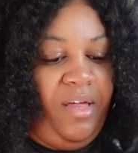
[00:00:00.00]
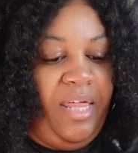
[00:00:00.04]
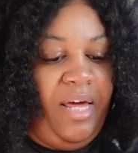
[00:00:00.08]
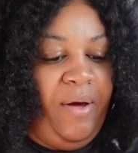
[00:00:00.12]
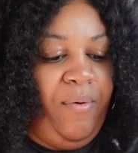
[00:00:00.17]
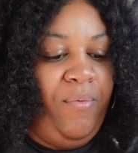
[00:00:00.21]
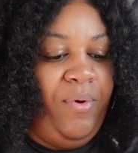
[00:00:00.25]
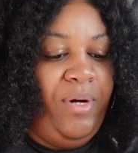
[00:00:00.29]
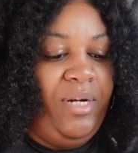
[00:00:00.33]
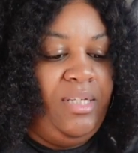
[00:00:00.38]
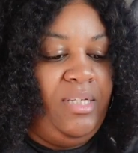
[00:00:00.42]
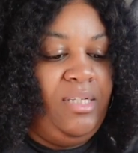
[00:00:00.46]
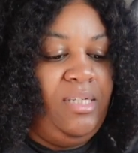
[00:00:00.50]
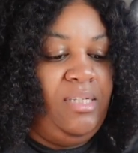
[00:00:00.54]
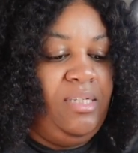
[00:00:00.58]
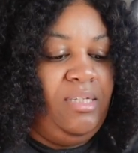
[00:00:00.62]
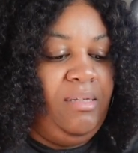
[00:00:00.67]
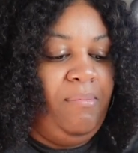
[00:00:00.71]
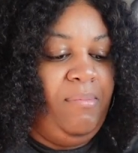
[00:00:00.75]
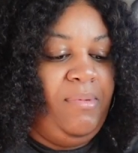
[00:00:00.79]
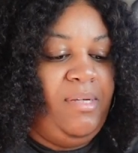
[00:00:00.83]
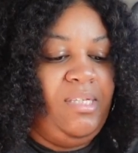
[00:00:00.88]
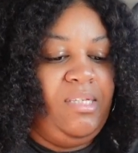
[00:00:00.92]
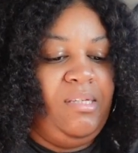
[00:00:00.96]
That wanted to
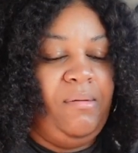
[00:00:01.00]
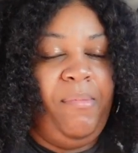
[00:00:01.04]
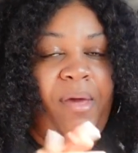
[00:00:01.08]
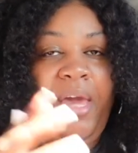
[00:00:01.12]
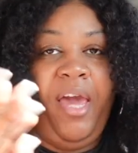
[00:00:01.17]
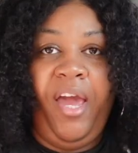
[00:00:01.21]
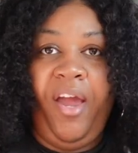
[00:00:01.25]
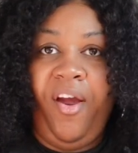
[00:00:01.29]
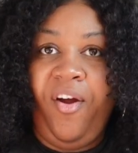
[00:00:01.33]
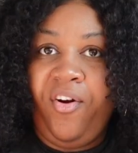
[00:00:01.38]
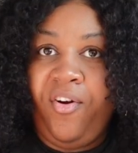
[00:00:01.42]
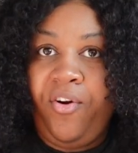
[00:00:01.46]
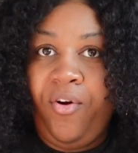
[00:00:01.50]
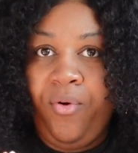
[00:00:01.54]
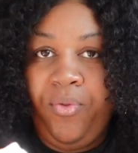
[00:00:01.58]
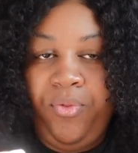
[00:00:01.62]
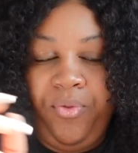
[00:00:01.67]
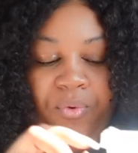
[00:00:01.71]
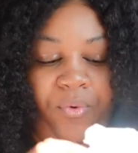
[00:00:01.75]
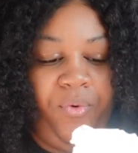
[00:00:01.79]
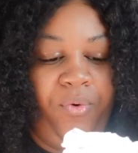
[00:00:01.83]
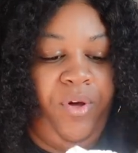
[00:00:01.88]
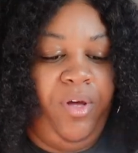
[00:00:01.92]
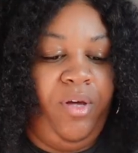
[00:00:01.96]
send me some hair growth
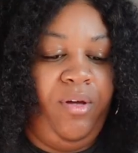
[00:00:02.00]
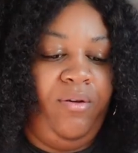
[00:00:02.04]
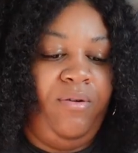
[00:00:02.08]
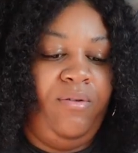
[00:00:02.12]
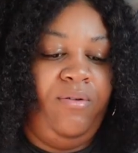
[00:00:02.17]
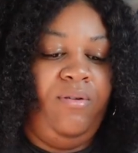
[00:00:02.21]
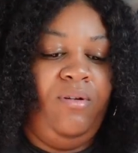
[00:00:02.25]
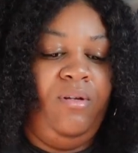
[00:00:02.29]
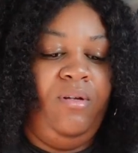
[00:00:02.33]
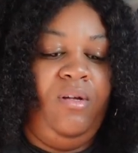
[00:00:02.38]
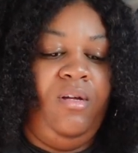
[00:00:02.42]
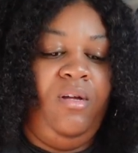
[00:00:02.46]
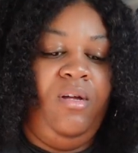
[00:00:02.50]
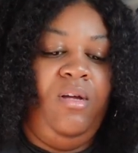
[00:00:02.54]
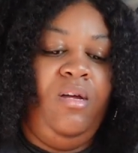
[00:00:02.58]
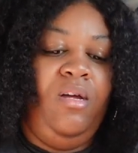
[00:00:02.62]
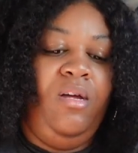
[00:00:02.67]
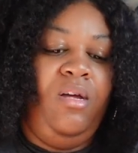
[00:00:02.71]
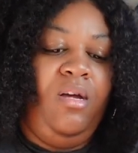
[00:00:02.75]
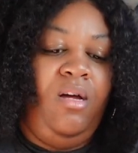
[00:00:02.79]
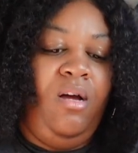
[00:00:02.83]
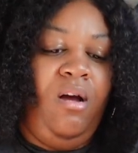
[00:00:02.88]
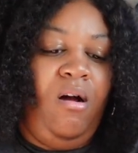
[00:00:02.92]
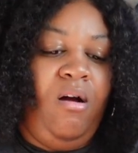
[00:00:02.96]
oil.
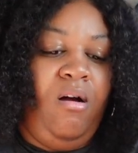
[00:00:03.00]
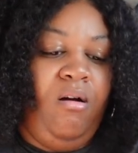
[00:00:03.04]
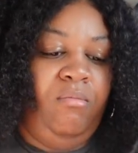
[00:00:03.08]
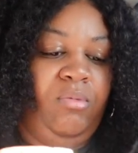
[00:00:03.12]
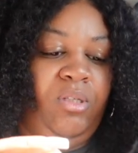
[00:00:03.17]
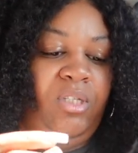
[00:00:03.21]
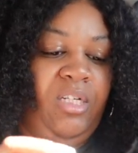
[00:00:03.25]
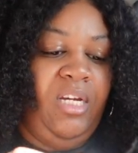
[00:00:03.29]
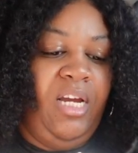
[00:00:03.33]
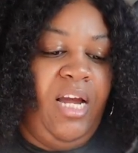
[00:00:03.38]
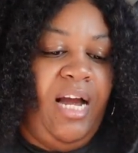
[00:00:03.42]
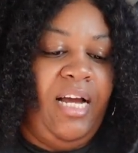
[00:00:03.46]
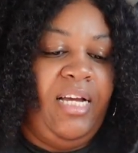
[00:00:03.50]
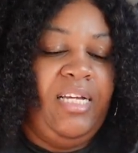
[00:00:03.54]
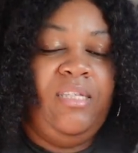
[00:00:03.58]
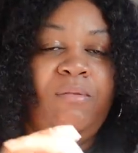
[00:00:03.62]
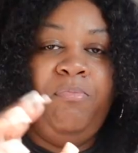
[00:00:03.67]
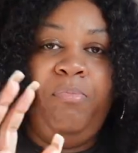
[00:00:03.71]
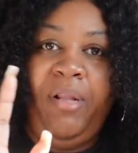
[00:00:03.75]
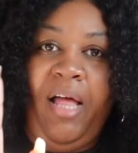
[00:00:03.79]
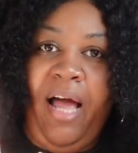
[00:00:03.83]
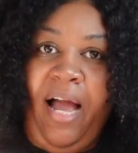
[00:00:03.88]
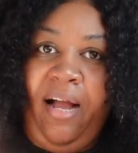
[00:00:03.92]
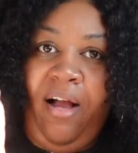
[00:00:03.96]
She has, it's
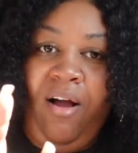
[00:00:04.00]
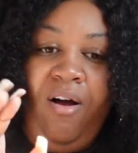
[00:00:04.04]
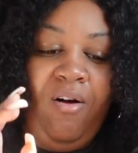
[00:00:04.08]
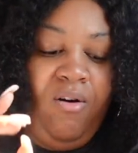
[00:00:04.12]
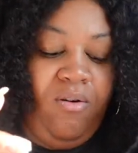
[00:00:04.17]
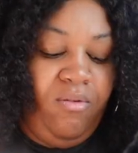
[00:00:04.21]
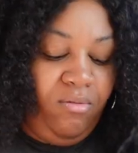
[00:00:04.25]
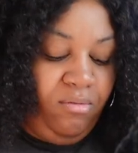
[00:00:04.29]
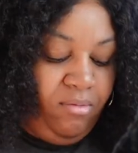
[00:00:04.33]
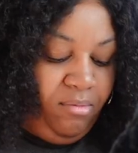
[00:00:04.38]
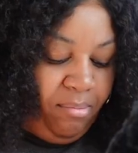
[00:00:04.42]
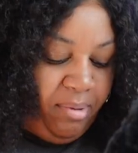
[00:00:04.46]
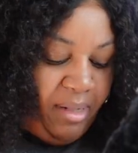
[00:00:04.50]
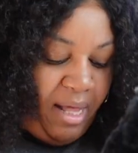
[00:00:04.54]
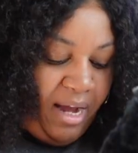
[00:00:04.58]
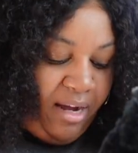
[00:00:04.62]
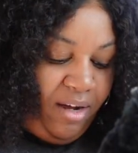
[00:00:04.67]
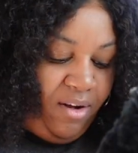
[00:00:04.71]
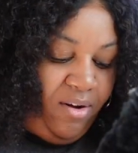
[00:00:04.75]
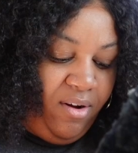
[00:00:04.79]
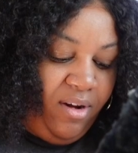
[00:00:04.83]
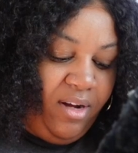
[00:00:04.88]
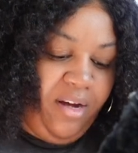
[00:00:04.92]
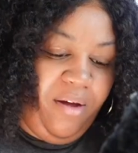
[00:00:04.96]
black
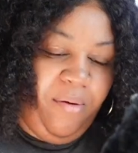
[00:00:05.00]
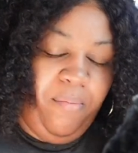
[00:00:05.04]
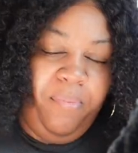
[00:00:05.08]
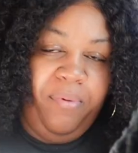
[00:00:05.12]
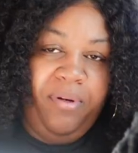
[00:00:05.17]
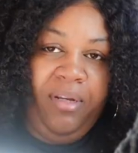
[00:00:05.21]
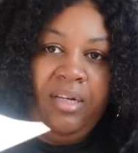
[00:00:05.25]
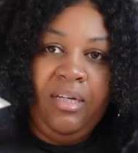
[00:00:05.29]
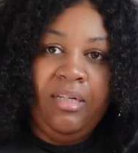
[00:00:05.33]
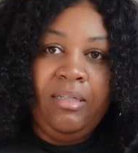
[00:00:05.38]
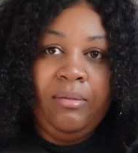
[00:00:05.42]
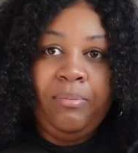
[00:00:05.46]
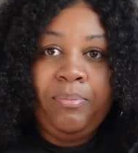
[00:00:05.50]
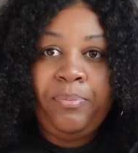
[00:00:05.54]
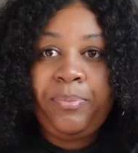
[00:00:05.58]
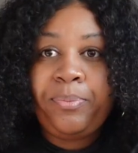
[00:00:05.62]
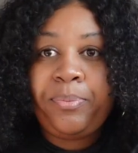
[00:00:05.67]
owned company.